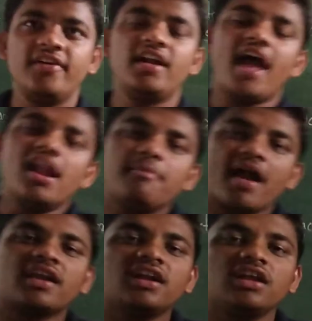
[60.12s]
field and
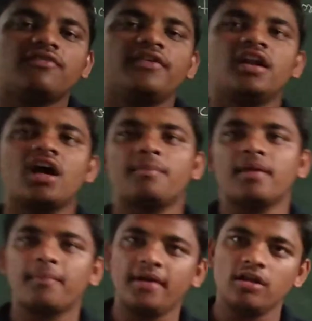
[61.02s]
magnetic field are
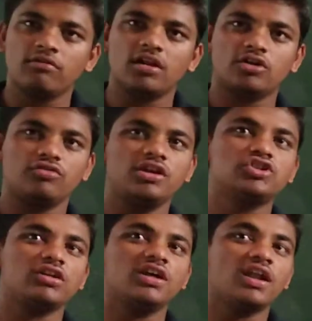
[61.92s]
perpendicular to
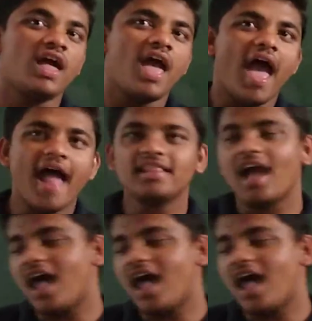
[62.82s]
each other, and they